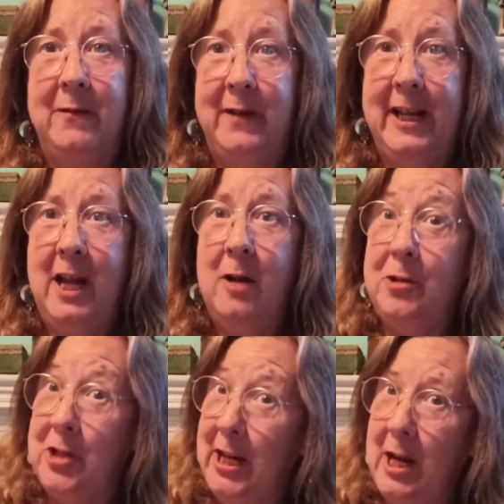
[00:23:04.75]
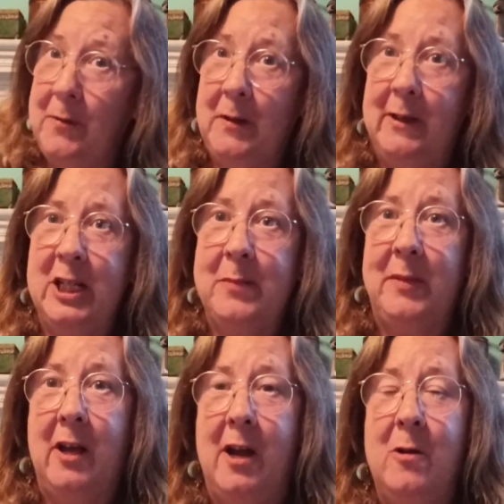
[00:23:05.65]
a video, check out the links
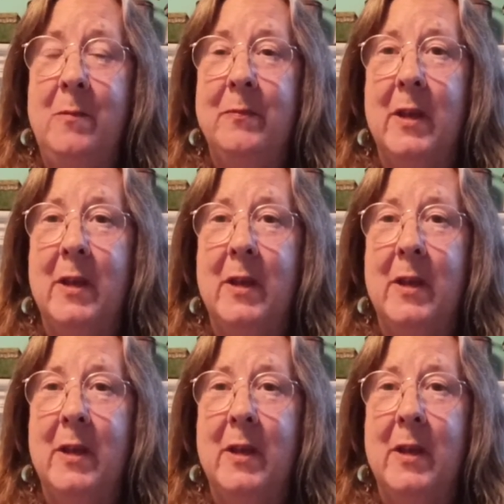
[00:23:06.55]
below.